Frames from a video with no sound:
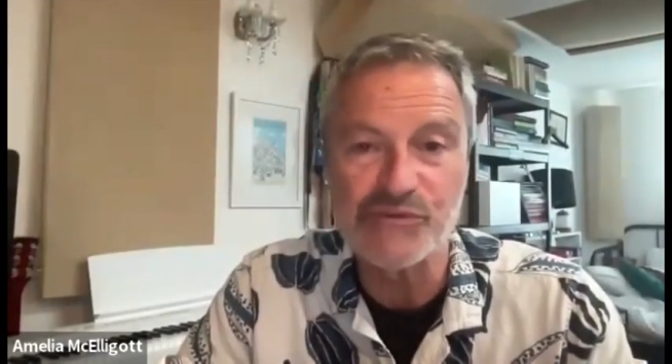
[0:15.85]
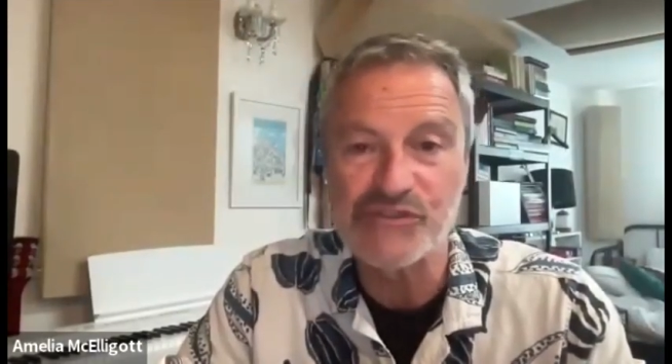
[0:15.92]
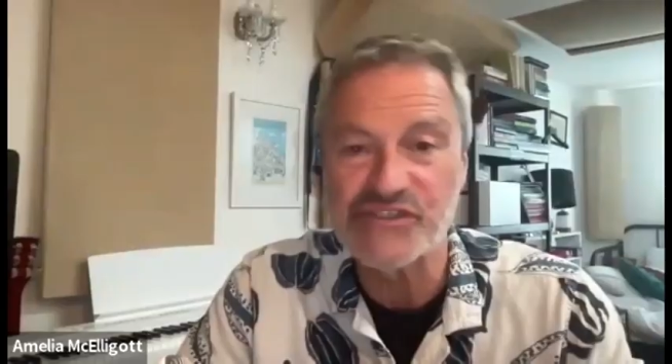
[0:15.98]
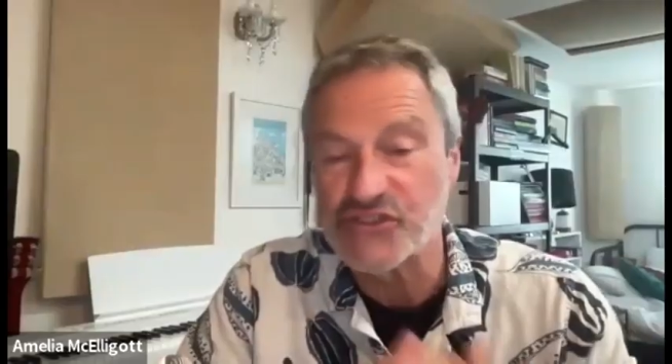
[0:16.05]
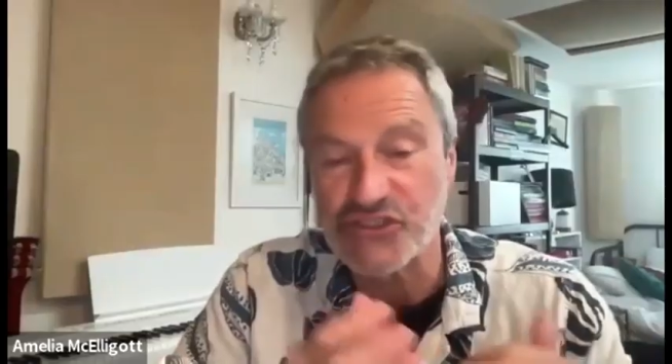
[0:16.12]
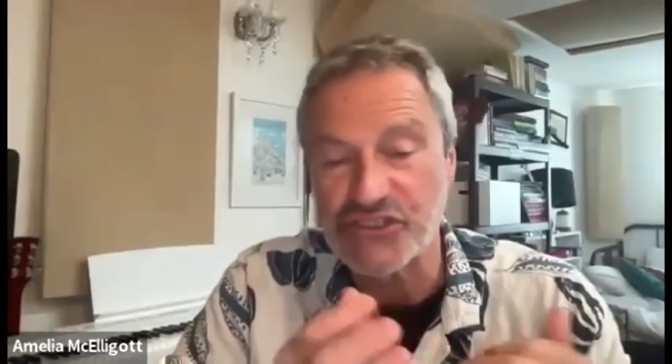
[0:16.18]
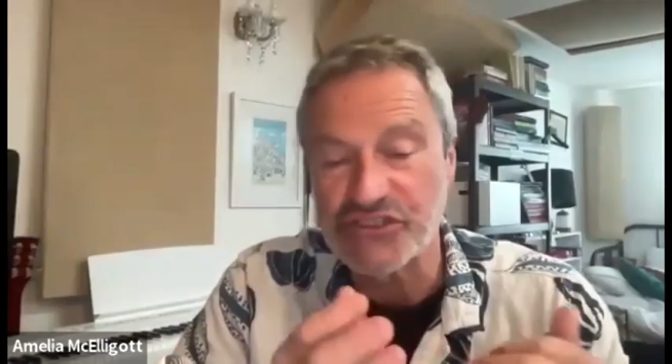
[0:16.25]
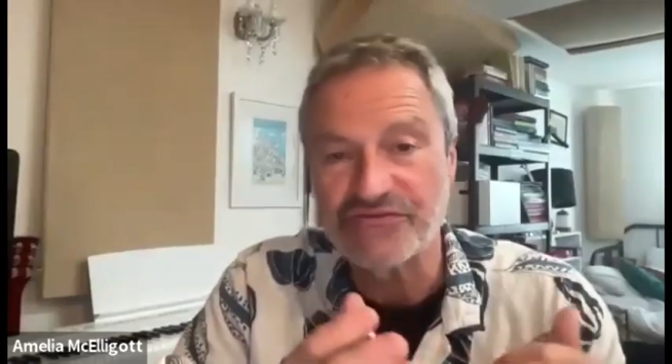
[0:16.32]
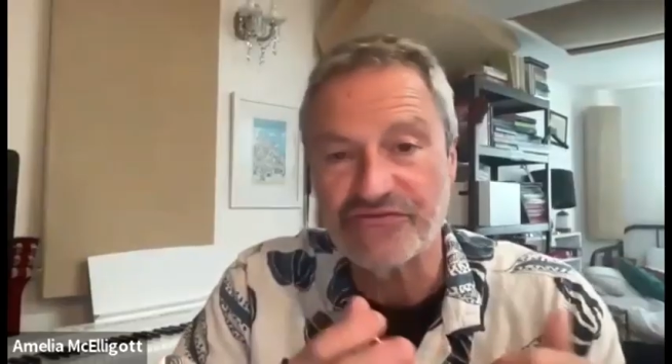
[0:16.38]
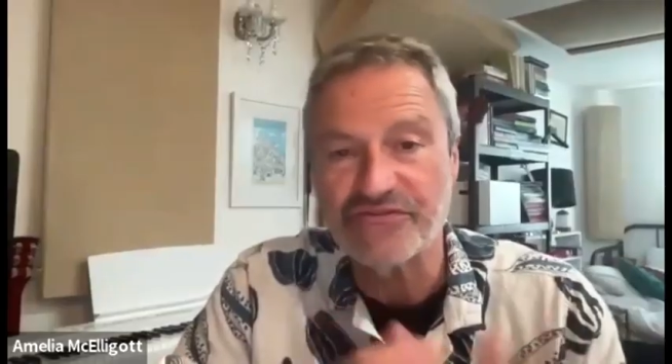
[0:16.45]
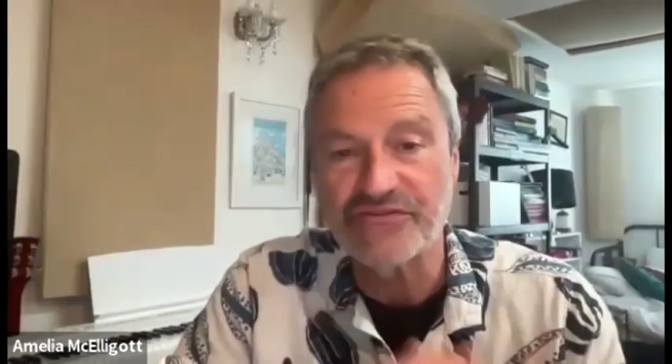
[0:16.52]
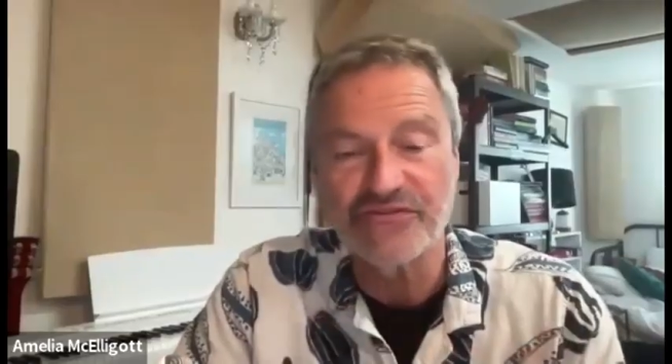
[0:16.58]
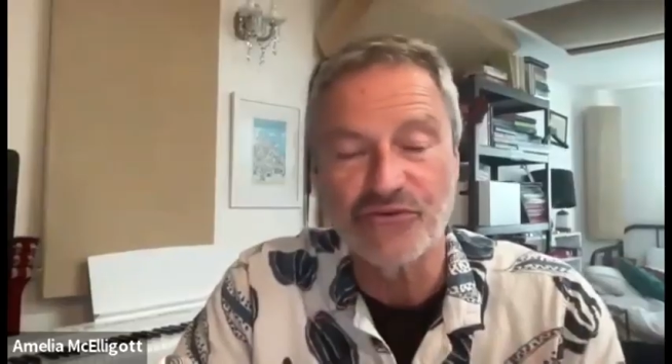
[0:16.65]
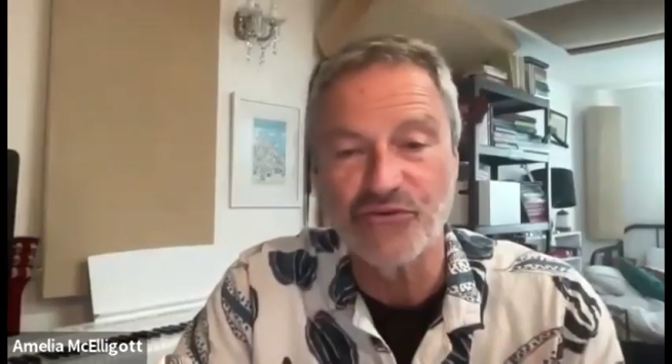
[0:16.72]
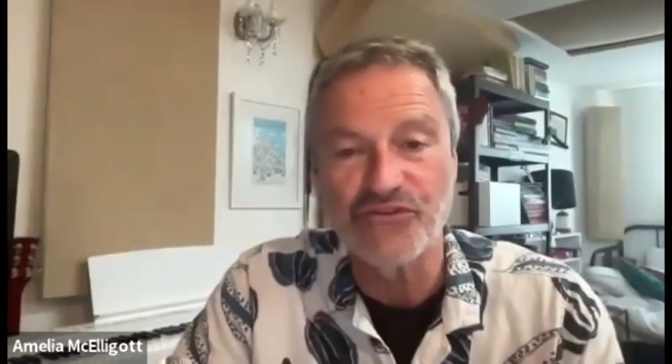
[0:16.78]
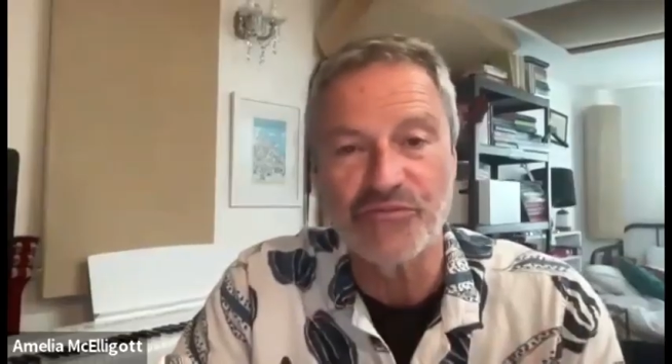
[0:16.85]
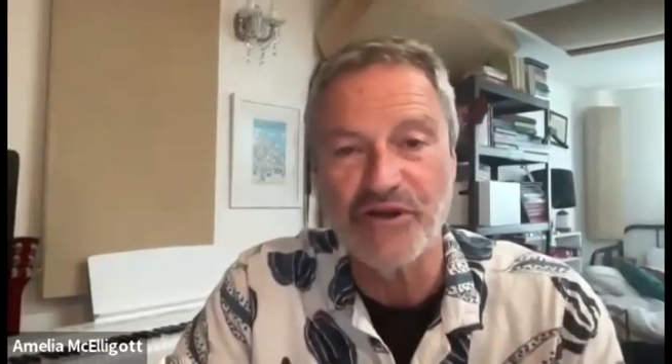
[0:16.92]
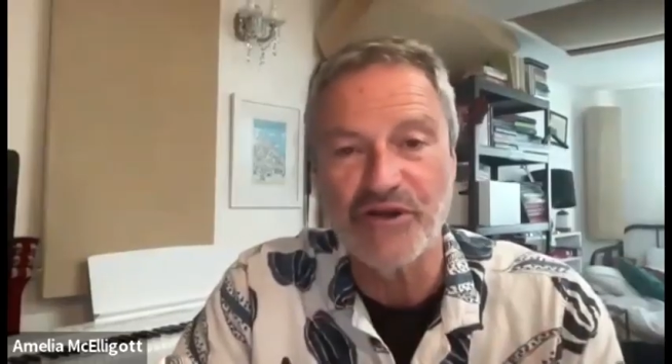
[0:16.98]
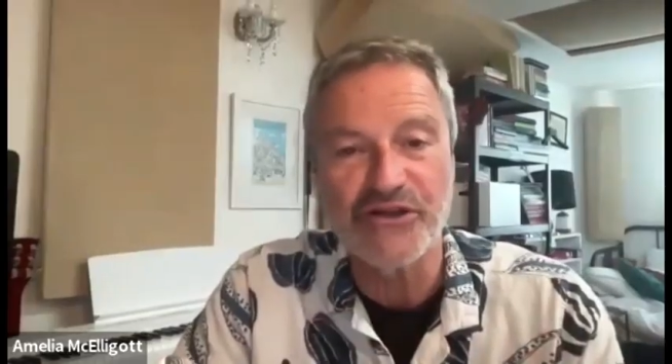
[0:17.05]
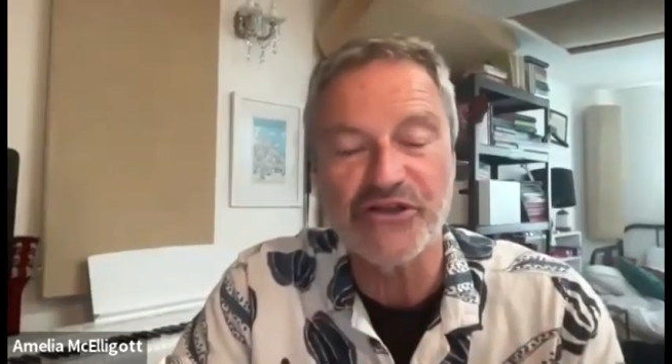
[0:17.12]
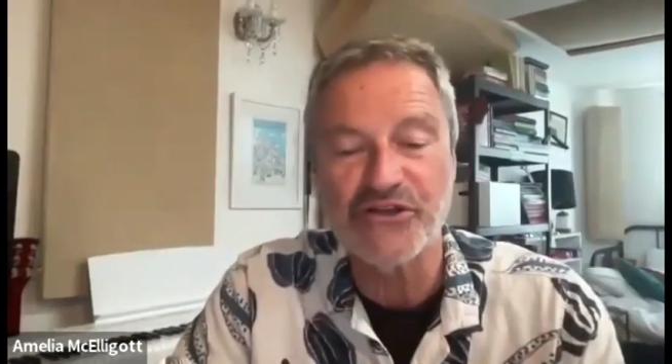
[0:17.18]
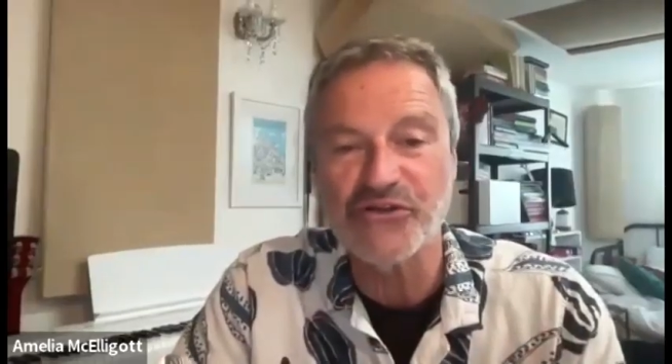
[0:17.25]
I was the chief North
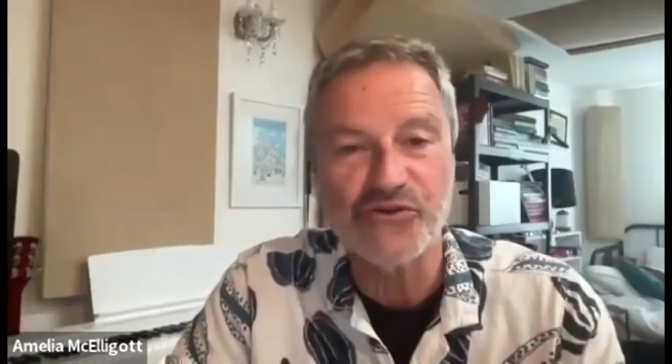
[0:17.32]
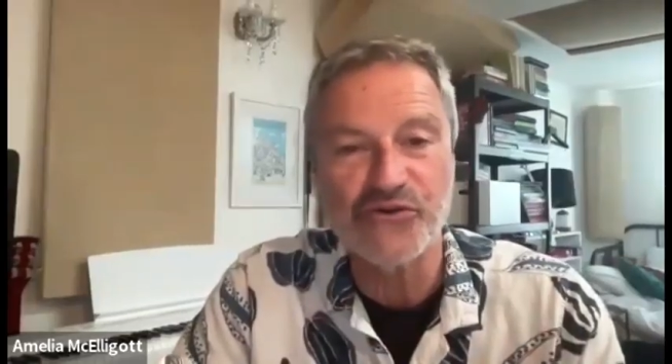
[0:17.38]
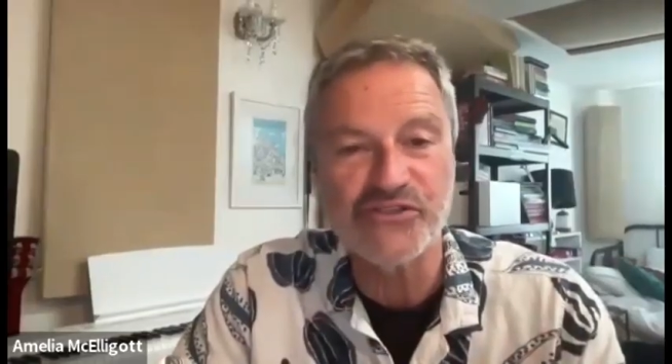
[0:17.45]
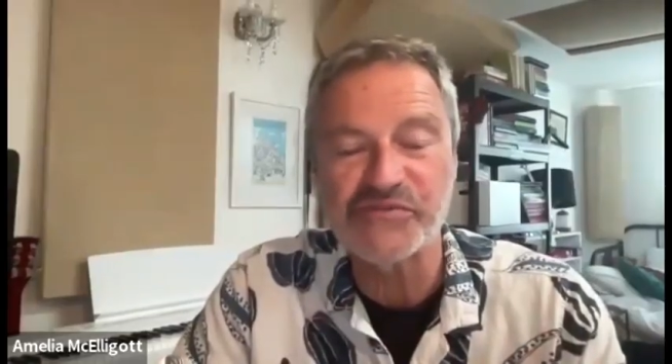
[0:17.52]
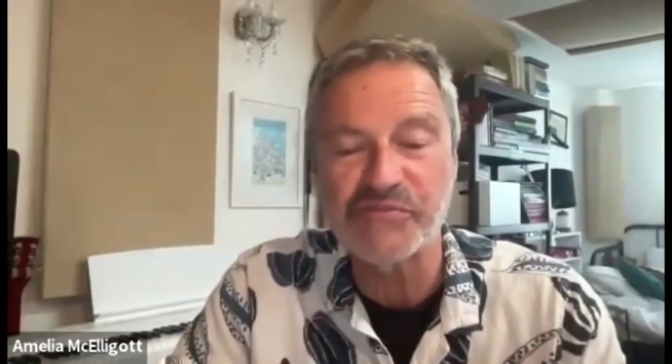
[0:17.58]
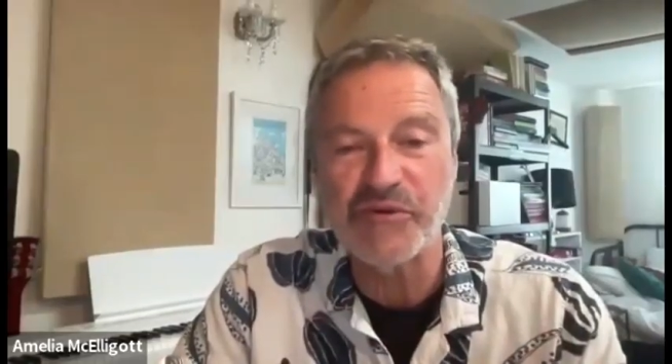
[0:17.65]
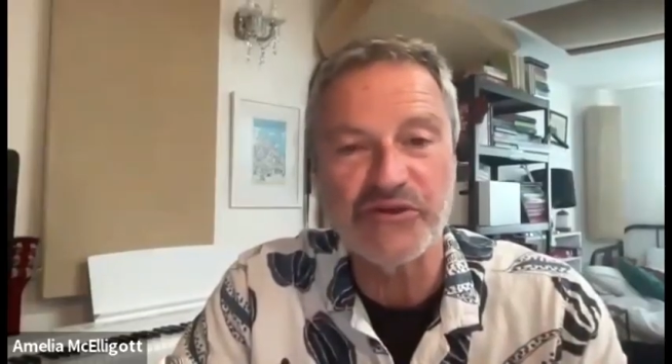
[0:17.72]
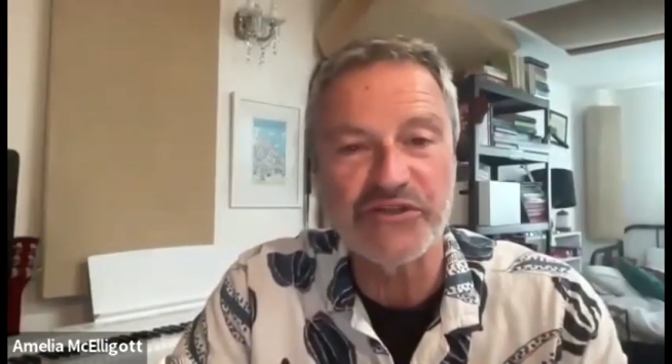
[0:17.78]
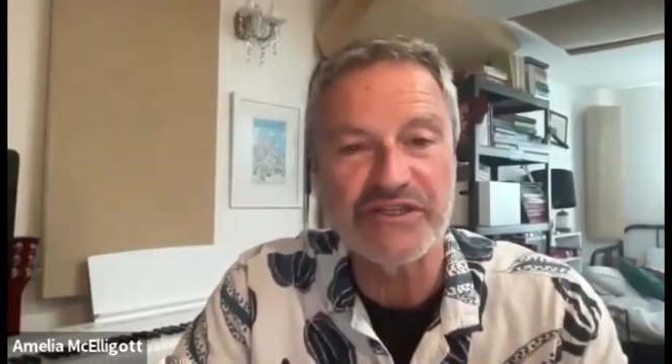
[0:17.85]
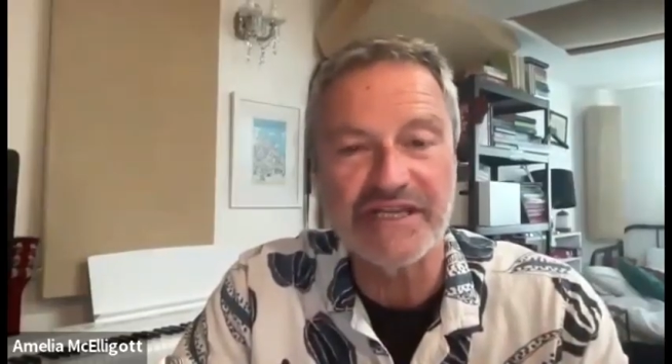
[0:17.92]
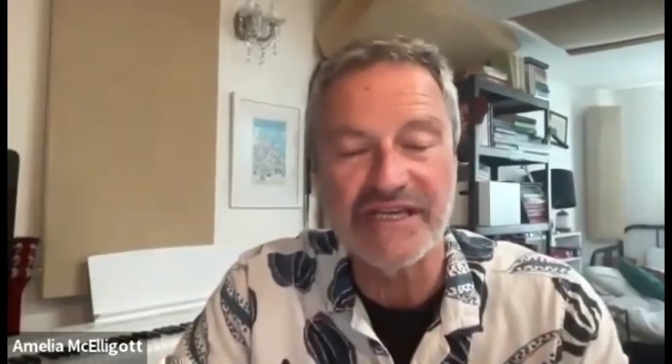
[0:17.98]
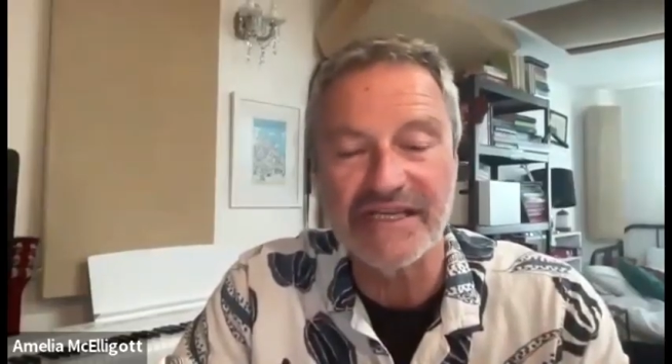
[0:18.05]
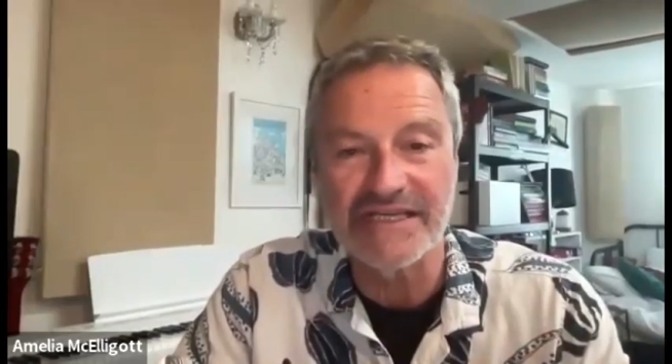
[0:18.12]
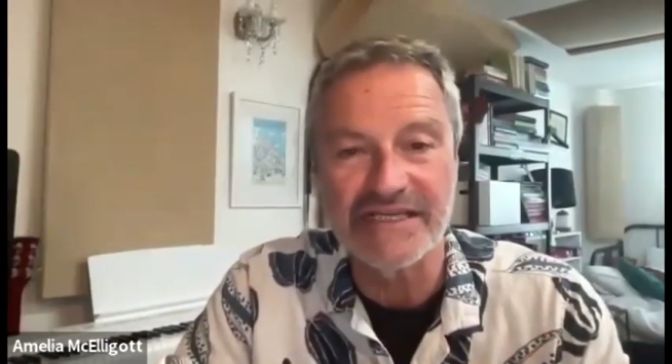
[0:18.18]
America correspondent,